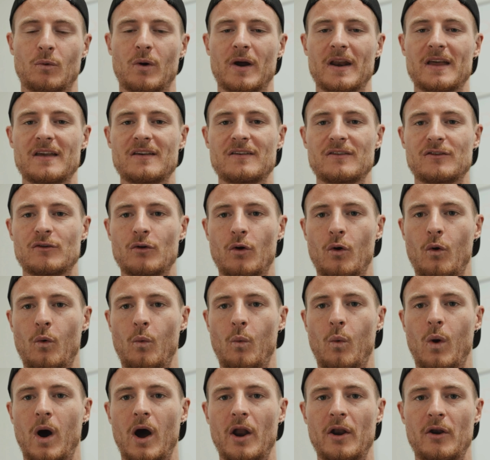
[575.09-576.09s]
What is your
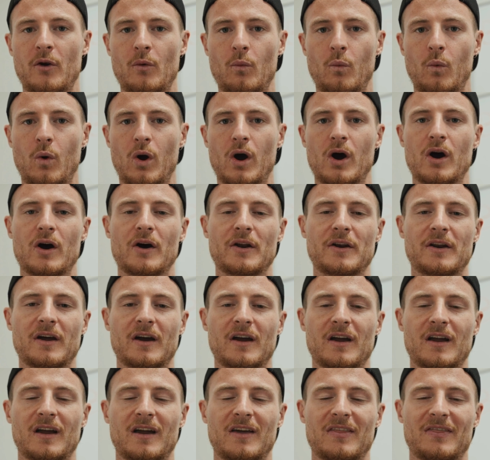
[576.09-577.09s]
one word